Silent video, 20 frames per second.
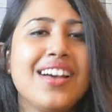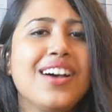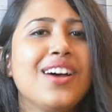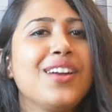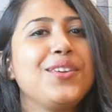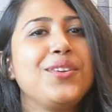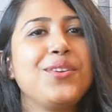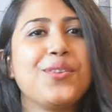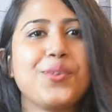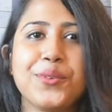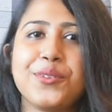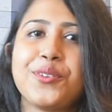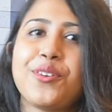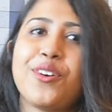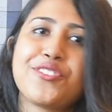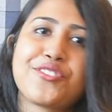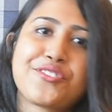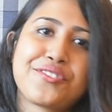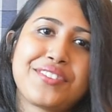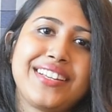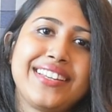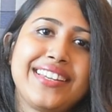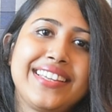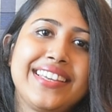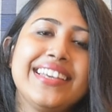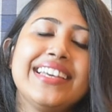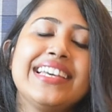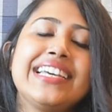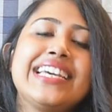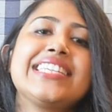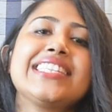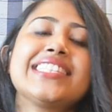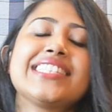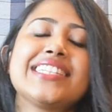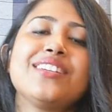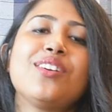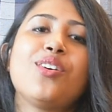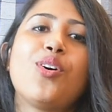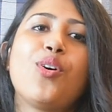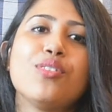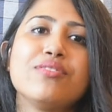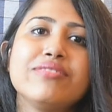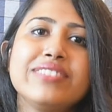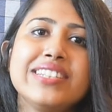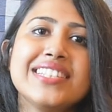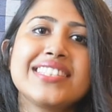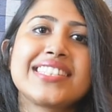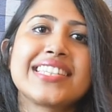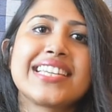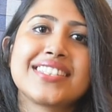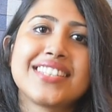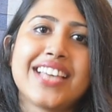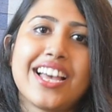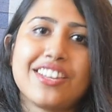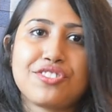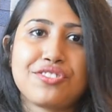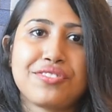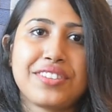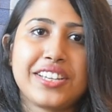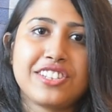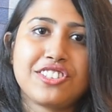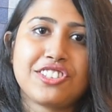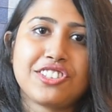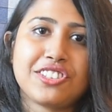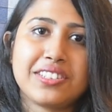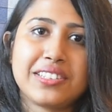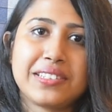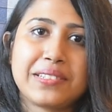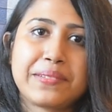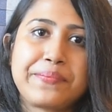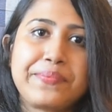No, not really. It is an obvious exaggeration.